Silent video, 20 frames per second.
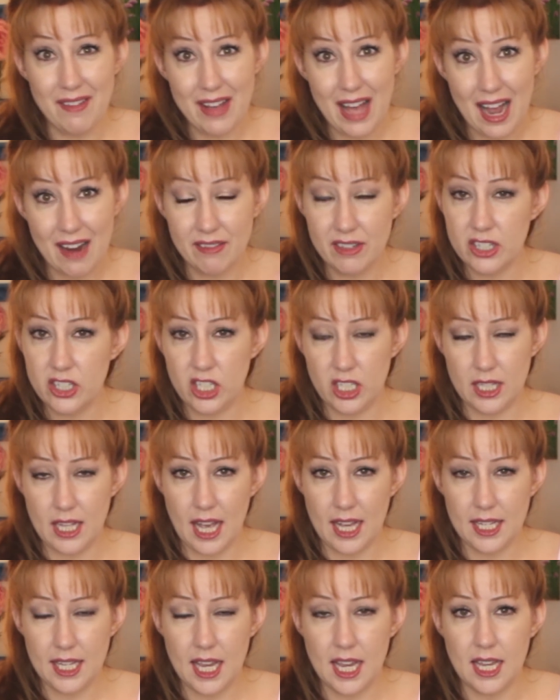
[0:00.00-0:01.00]
average in
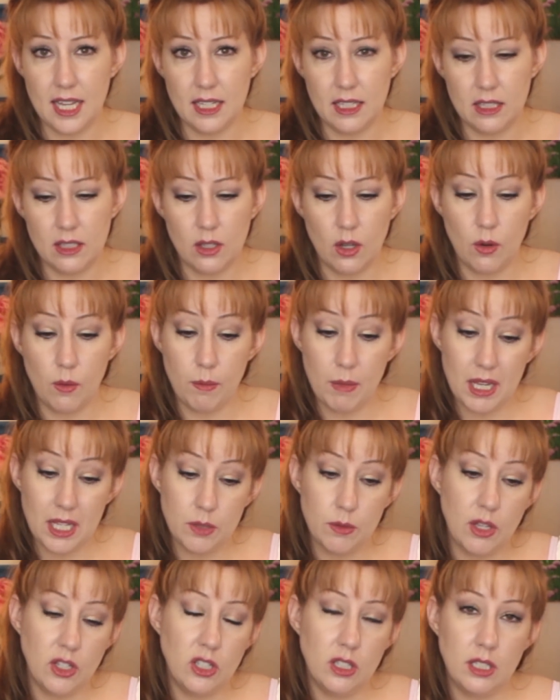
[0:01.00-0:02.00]
that case. So may
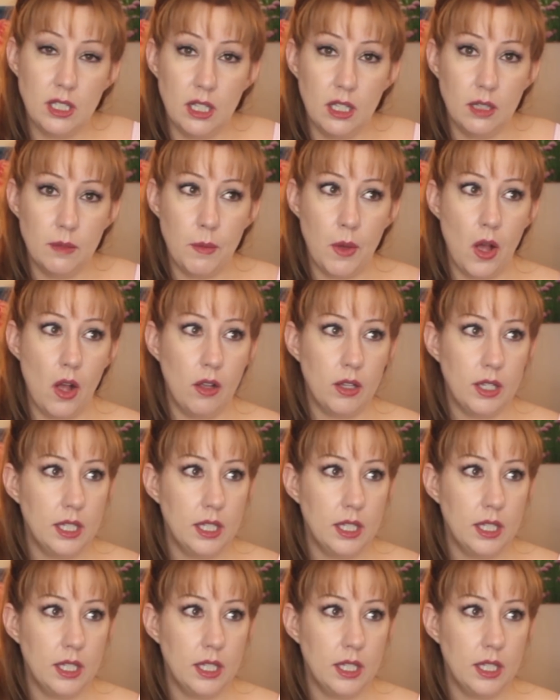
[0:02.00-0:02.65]
as well just kill them all.